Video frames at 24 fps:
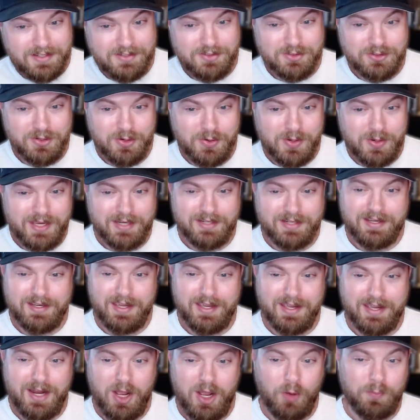And so it
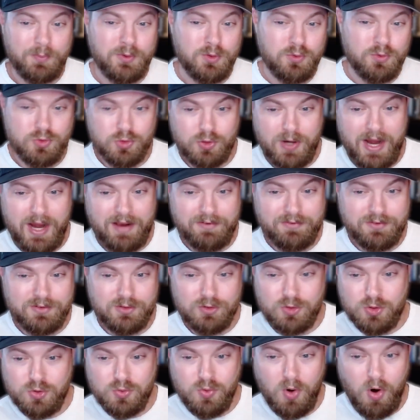can help you draft
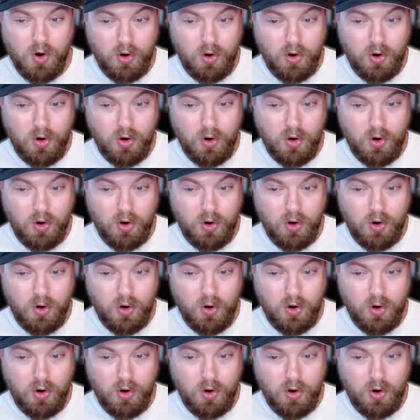new